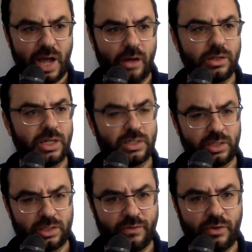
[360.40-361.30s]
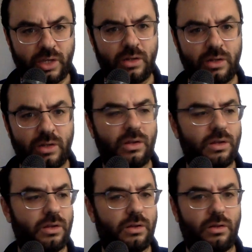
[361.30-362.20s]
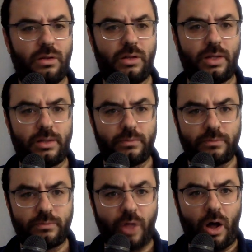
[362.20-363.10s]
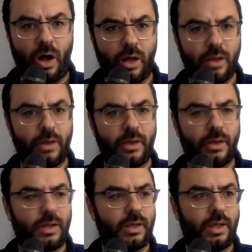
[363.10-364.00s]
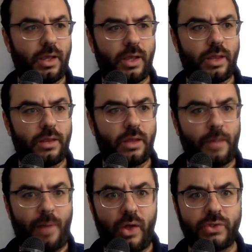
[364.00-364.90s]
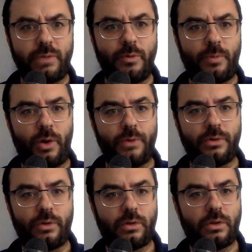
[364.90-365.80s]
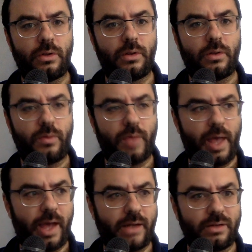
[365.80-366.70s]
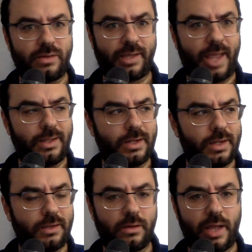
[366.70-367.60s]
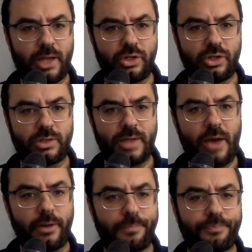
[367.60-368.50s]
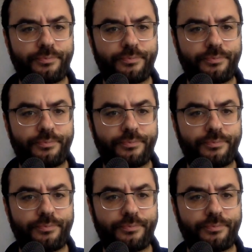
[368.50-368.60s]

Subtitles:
out a significant flaw in a policy proposal that the candidate had just touted.